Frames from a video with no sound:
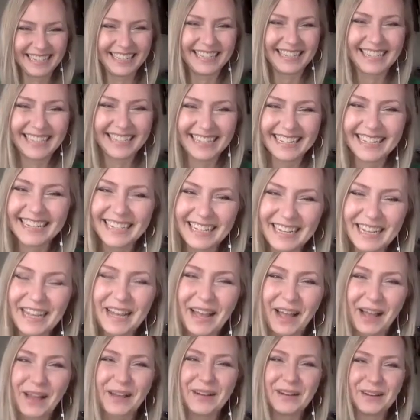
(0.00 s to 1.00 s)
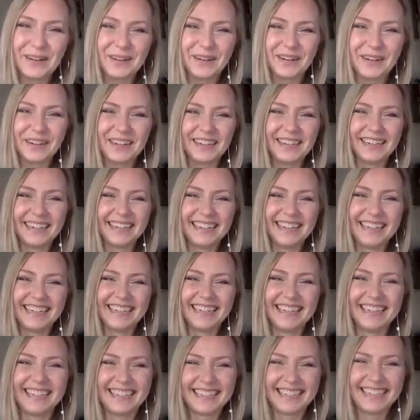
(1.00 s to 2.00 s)

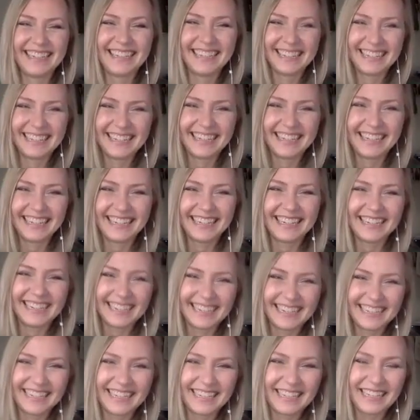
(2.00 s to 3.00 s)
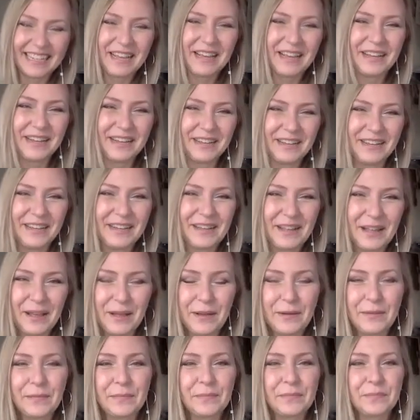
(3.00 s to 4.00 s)

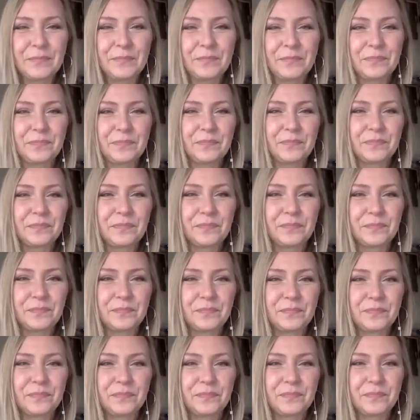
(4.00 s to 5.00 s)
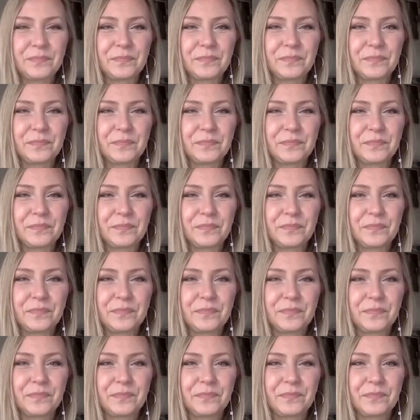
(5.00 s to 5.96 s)
[no speech]